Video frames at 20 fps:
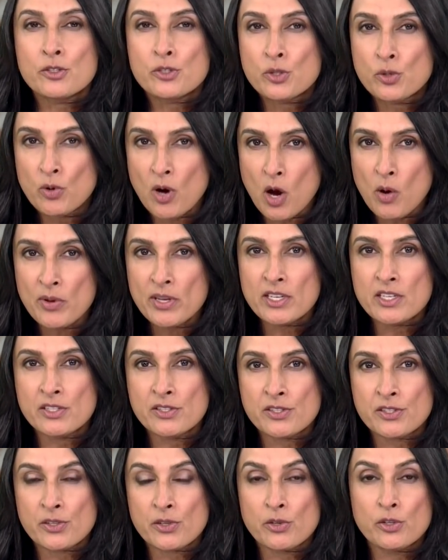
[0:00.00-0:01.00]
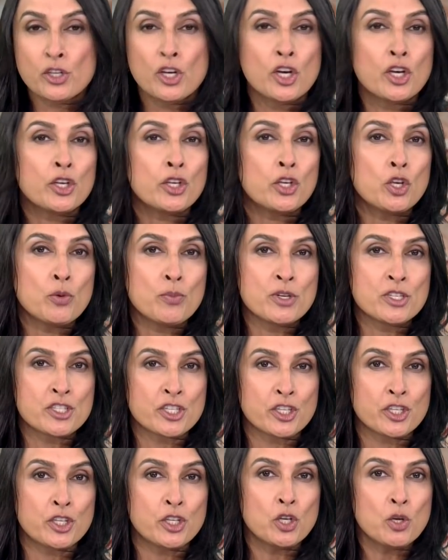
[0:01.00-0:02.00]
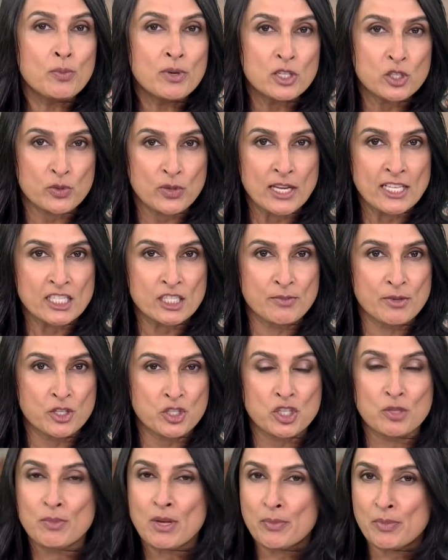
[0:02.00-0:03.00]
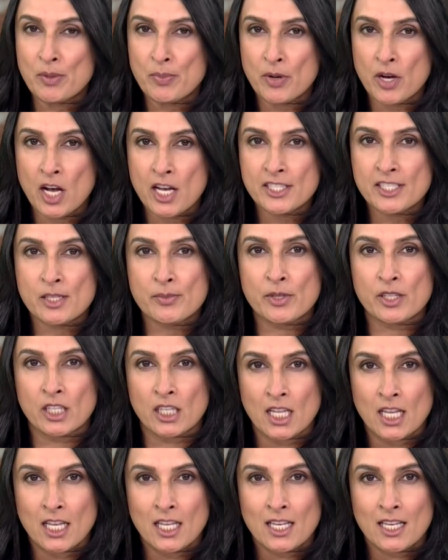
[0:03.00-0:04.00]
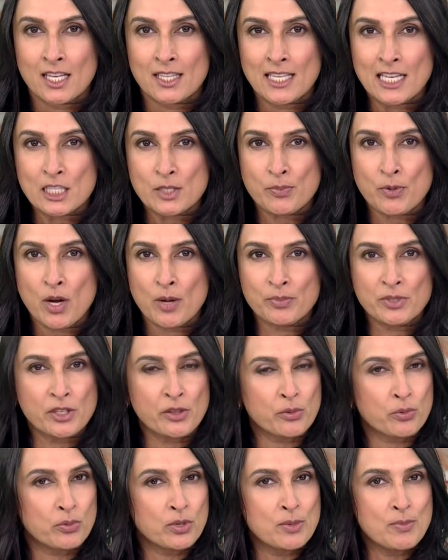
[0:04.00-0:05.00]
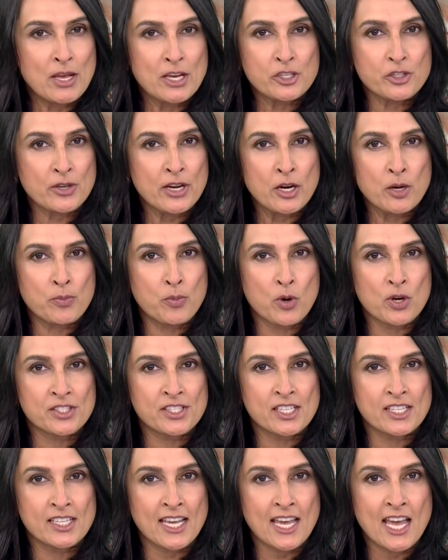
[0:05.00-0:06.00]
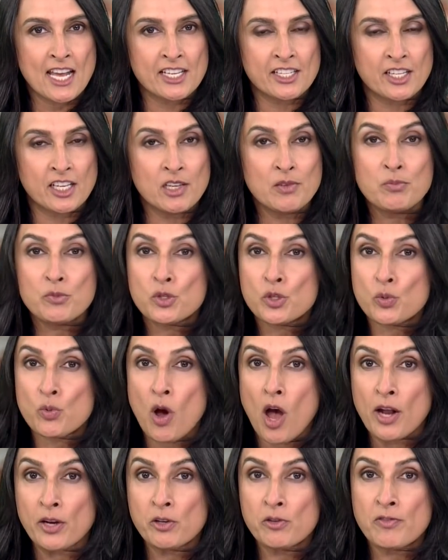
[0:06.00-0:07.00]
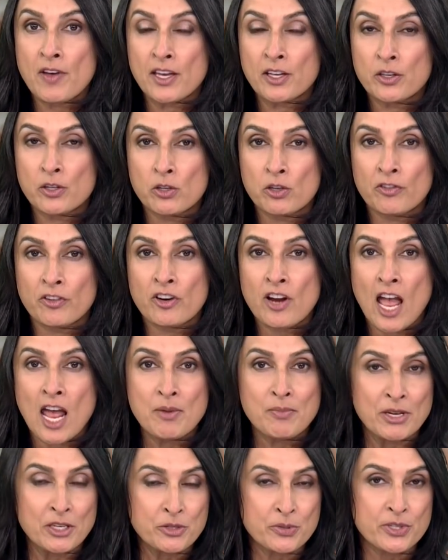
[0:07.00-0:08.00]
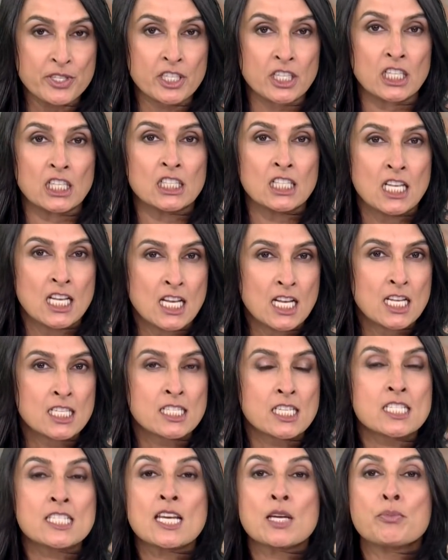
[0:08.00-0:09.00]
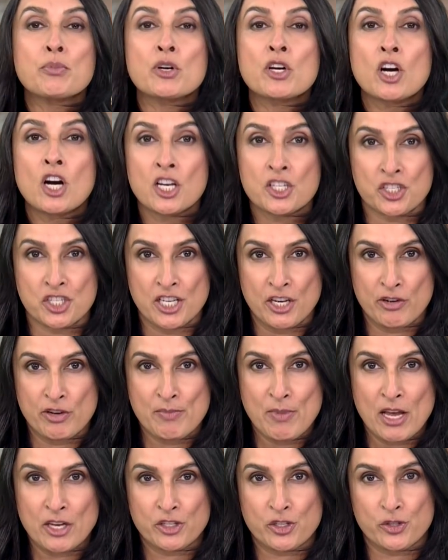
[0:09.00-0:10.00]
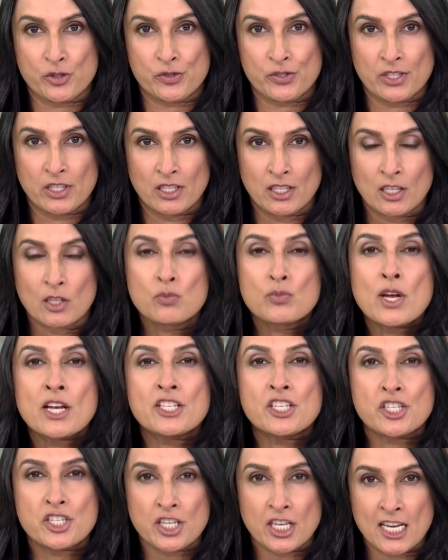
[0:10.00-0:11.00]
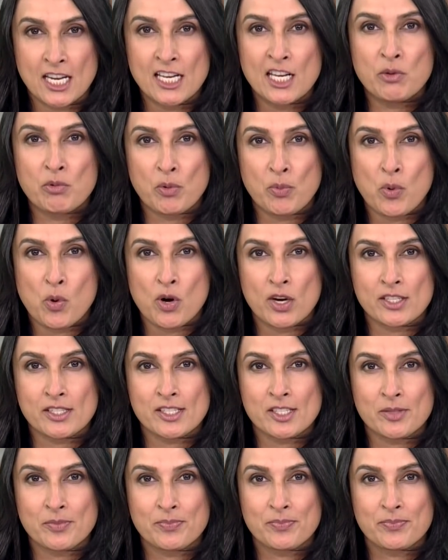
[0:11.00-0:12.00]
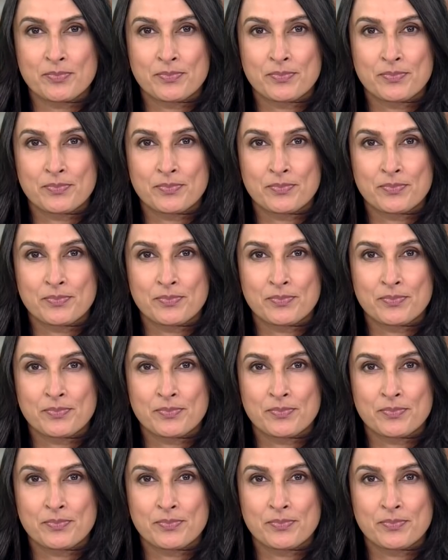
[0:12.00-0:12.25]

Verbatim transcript: There's growing concern human to human transmission may be possible, and that's prompted three major airports in Canada Toronto, Vancouver, and Montreal to take precautionary measures. Reggie Cecchini reports.